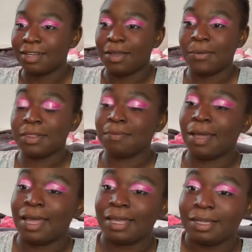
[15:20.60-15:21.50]
with
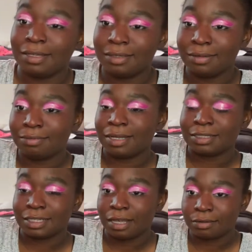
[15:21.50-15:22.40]
my
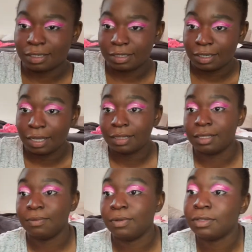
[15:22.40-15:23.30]
mascara, and
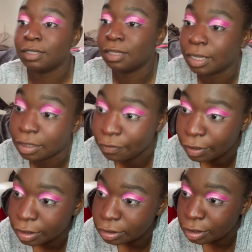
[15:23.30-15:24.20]
then we'll look at the
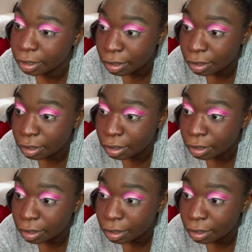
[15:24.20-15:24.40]
finished look.